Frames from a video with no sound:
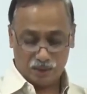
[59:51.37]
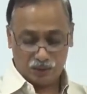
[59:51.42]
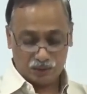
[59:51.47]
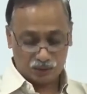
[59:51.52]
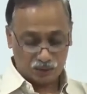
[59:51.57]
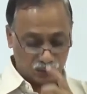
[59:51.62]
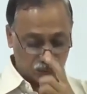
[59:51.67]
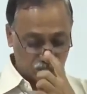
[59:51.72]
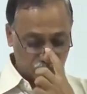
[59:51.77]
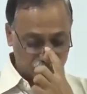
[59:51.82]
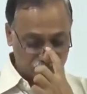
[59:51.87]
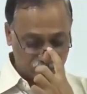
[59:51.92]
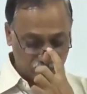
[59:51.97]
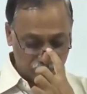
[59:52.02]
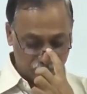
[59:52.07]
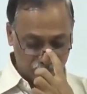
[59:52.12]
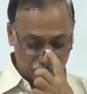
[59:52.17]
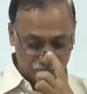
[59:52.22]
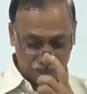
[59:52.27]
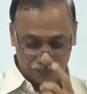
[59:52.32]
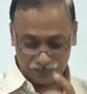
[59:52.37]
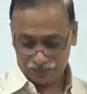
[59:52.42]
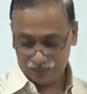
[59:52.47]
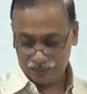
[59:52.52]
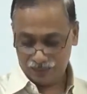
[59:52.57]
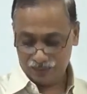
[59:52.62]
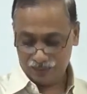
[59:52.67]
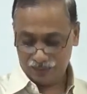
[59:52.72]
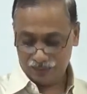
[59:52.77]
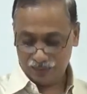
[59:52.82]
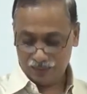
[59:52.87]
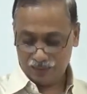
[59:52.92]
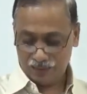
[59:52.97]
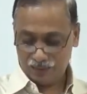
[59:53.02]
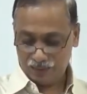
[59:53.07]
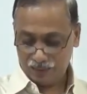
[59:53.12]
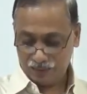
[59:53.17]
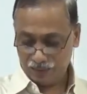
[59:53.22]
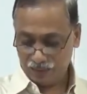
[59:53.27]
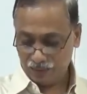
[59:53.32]
so to sum up
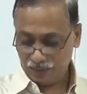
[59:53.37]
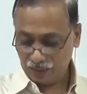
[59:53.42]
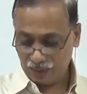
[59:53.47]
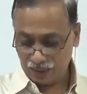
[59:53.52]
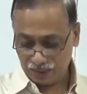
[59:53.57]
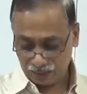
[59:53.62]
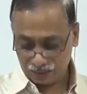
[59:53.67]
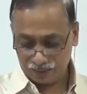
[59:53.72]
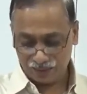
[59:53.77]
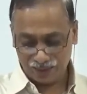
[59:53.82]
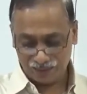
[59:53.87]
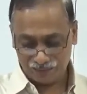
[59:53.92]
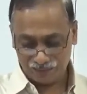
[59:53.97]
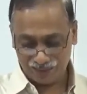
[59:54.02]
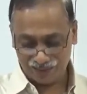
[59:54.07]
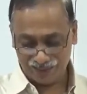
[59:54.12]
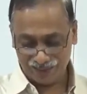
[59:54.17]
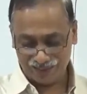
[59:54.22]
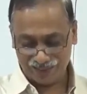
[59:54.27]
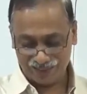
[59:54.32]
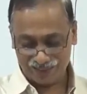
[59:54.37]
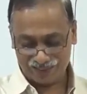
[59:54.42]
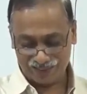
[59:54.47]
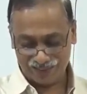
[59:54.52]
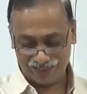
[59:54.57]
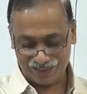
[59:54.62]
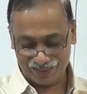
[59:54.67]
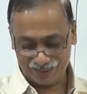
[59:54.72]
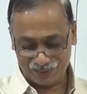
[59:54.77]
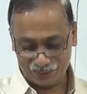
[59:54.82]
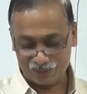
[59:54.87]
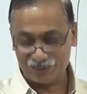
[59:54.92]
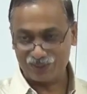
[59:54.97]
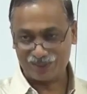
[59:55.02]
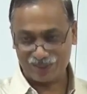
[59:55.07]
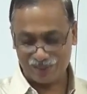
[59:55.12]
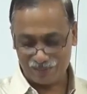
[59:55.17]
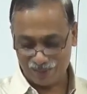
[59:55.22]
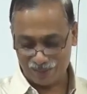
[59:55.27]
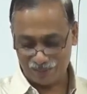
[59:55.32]
I, I think I have written that sentence to
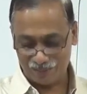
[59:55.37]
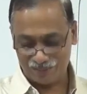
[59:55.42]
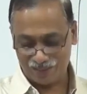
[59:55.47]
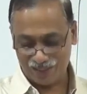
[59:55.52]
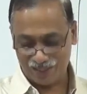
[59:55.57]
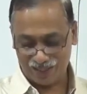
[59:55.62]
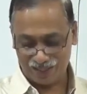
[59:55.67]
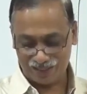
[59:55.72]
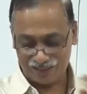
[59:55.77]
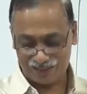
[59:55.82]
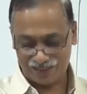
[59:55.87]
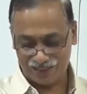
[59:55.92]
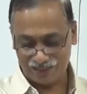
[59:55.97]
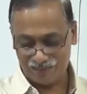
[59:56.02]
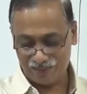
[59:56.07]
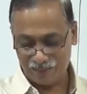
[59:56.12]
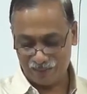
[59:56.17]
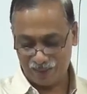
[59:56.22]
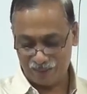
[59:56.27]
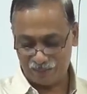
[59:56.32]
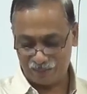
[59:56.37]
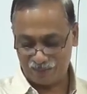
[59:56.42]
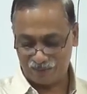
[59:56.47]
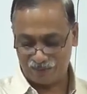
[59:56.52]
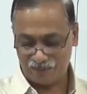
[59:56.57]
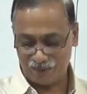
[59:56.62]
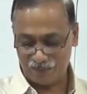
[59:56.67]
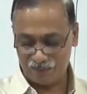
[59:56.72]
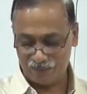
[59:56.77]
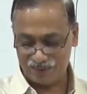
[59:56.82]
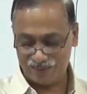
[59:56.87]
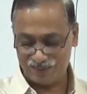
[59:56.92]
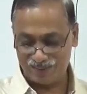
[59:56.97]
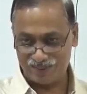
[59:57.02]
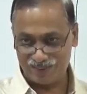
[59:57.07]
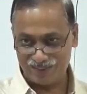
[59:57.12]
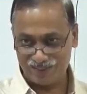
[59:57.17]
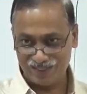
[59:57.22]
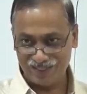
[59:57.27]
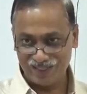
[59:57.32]
sum up the achievable
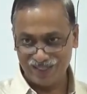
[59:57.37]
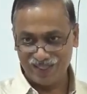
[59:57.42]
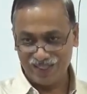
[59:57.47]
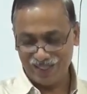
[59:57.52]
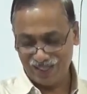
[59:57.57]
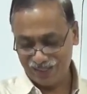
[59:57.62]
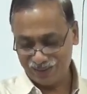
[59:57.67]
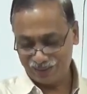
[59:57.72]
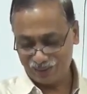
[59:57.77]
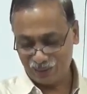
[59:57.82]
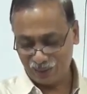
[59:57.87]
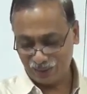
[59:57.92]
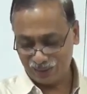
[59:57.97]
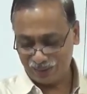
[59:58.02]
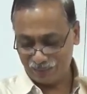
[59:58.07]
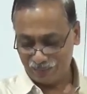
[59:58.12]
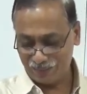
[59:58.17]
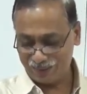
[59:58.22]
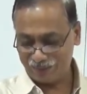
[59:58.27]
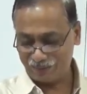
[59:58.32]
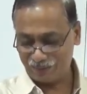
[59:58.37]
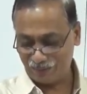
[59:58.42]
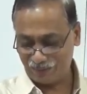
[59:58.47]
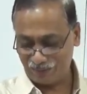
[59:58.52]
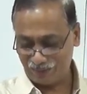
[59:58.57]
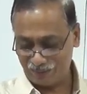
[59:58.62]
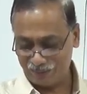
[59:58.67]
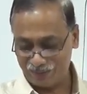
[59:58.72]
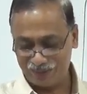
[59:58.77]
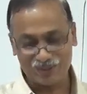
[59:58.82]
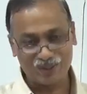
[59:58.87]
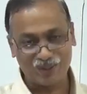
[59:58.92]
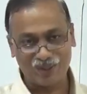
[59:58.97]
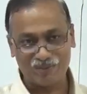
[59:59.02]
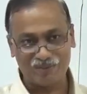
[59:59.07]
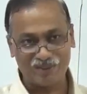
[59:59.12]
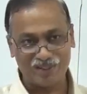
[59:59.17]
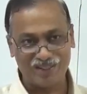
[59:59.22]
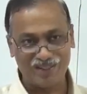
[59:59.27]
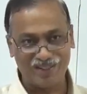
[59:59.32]
performance is not the best performance
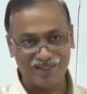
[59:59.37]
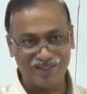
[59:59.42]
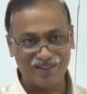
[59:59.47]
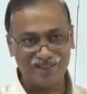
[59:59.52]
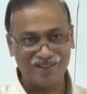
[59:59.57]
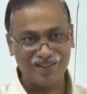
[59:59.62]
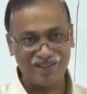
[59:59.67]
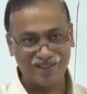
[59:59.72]
of any